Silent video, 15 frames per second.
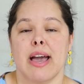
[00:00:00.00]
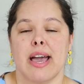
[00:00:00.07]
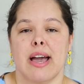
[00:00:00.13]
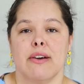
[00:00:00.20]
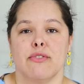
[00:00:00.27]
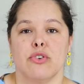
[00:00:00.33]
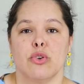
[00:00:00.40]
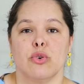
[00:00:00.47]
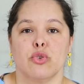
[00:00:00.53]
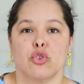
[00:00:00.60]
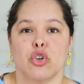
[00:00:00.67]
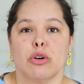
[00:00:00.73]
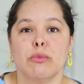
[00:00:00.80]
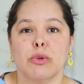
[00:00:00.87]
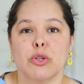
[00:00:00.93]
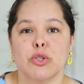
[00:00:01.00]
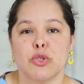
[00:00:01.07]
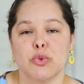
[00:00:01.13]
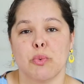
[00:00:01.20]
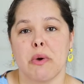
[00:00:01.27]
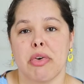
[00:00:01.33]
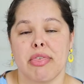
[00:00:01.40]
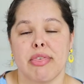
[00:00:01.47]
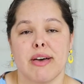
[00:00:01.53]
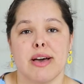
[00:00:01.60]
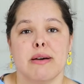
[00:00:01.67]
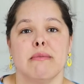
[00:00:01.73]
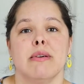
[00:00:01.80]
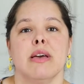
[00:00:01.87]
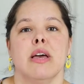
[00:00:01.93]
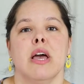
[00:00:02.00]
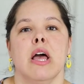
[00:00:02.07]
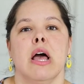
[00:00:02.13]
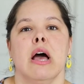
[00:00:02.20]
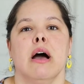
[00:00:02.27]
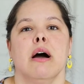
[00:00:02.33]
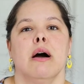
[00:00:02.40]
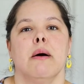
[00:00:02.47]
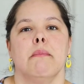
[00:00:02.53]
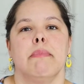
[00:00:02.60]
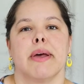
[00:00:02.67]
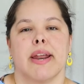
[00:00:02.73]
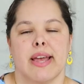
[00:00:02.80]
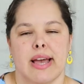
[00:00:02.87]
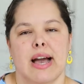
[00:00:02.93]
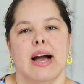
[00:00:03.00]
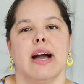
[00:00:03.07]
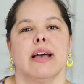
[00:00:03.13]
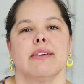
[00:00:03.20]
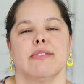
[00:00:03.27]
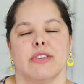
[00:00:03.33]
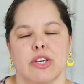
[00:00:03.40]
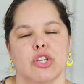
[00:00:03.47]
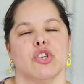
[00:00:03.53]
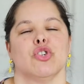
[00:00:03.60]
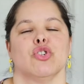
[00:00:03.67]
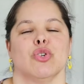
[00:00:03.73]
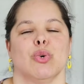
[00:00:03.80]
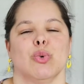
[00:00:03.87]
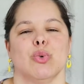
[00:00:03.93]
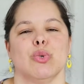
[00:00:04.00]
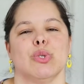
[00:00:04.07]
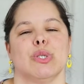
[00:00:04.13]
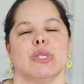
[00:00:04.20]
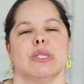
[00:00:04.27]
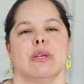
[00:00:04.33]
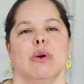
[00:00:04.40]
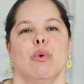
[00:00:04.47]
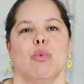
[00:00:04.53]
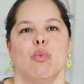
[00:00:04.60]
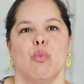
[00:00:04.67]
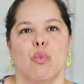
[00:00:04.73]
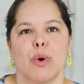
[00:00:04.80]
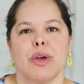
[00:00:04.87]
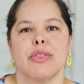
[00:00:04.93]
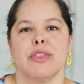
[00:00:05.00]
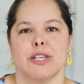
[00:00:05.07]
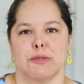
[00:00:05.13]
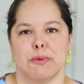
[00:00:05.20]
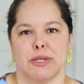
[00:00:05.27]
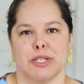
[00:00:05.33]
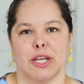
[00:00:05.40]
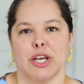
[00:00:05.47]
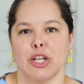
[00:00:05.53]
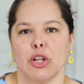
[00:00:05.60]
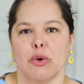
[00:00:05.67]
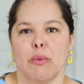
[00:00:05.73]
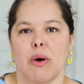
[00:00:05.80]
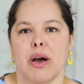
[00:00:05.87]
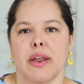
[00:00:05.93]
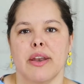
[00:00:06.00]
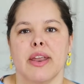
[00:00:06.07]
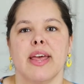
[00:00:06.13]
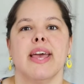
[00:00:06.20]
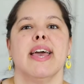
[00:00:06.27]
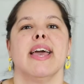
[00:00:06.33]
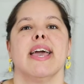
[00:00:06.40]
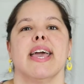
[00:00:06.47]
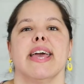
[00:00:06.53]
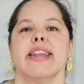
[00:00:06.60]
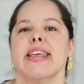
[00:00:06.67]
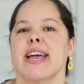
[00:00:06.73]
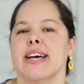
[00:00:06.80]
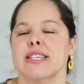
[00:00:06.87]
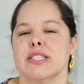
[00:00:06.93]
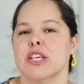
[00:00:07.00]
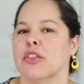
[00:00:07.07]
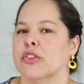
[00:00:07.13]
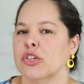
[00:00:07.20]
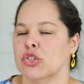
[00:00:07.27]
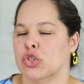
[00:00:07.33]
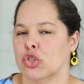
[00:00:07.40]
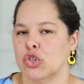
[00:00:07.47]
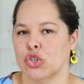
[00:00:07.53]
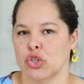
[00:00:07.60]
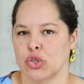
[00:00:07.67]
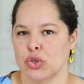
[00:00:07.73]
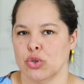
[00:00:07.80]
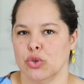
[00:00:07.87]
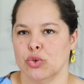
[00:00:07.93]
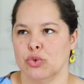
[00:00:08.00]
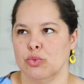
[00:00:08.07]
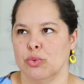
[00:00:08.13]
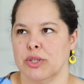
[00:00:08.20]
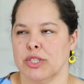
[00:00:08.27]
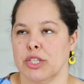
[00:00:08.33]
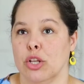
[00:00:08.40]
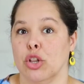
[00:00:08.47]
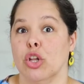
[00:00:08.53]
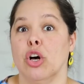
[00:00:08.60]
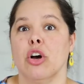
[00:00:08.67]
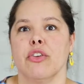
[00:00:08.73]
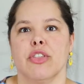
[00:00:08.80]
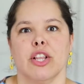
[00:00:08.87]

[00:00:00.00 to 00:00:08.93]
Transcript: I have no troubles with them, but I have issues with this particular one. And it has nothing to do with the look.